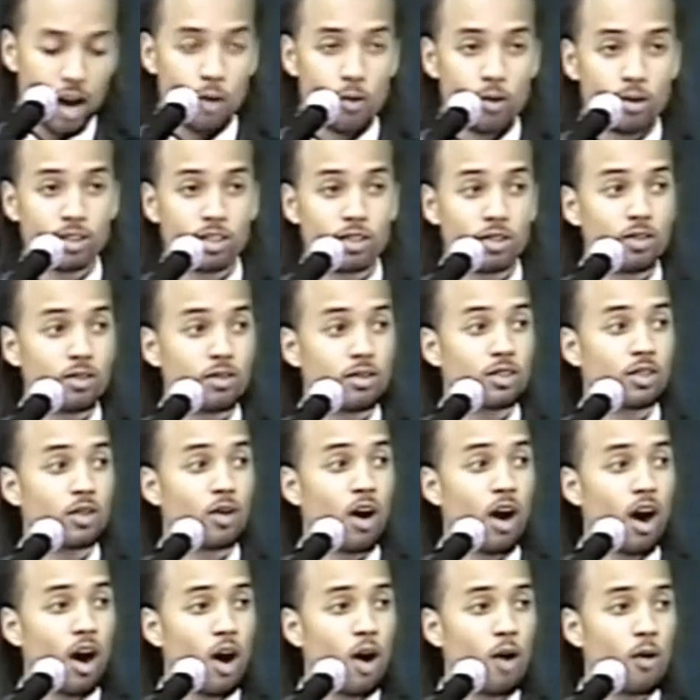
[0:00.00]
I want you
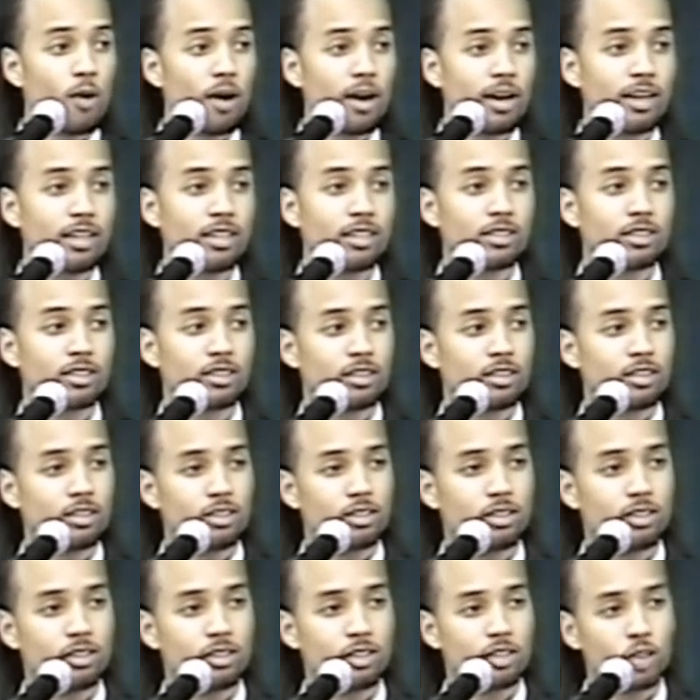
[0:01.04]
to always
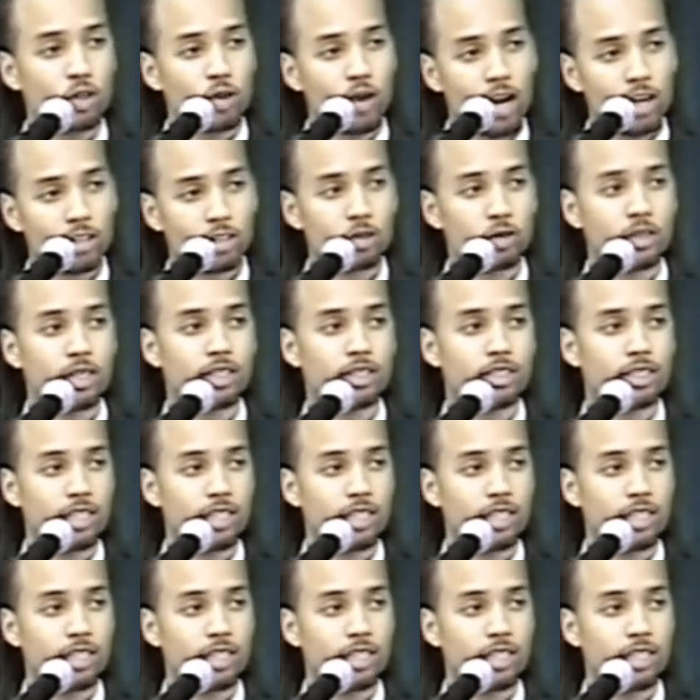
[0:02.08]
try to